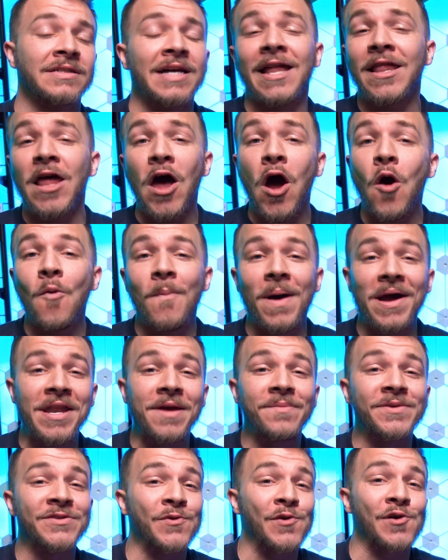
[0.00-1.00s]
Hello, my
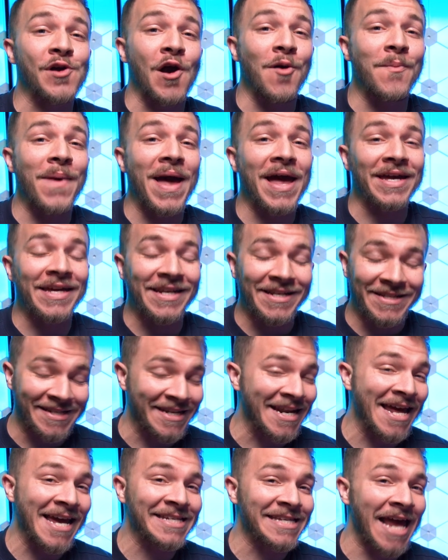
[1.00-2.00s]
name is Will Carmack, and in
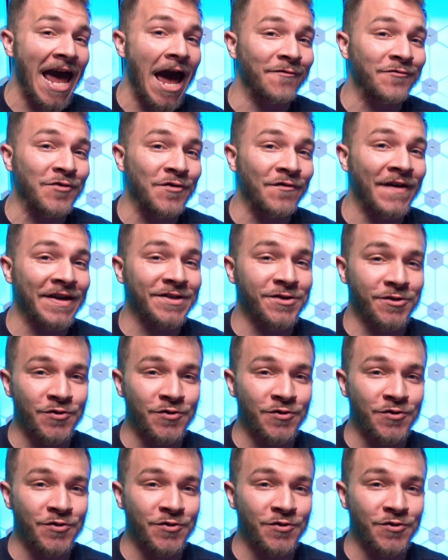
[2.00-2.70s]
today's After Effects